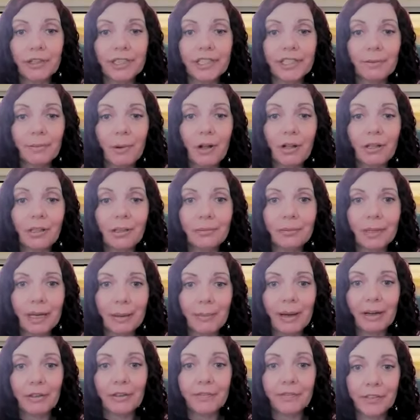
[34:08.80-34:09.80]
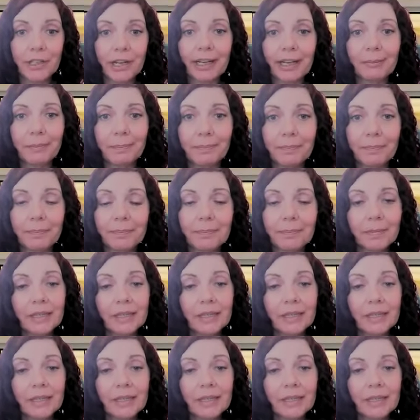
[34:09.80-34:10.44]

very small amount of time.